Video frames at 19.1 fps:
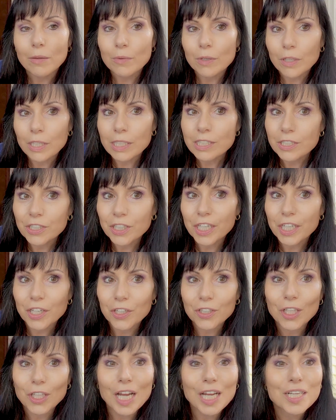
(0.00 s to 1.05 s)
into your
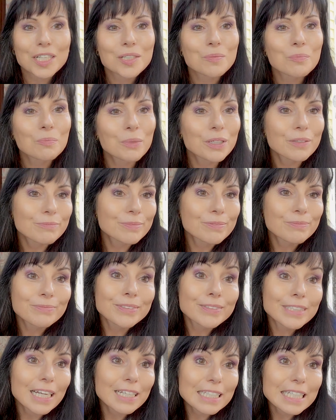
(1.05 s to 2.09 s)
hairline. But
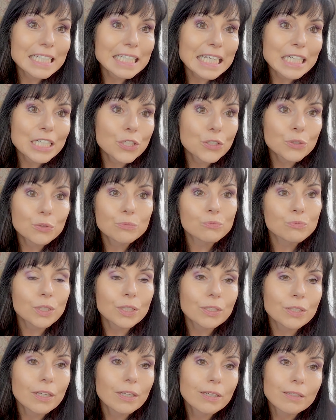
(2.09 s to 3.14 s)
since I do,
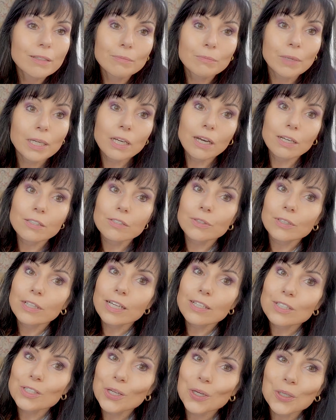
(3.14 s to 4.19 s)
my contour
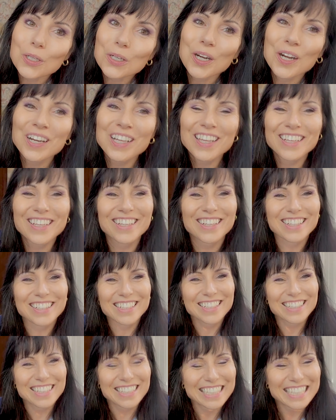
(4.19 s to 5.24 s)
lasts longer.
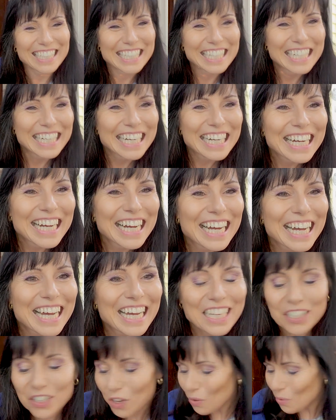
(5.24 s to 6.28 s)

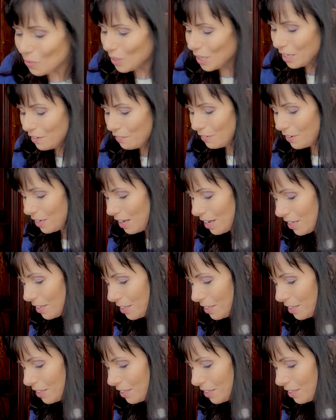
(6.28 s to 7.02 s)
And oh, and I forgot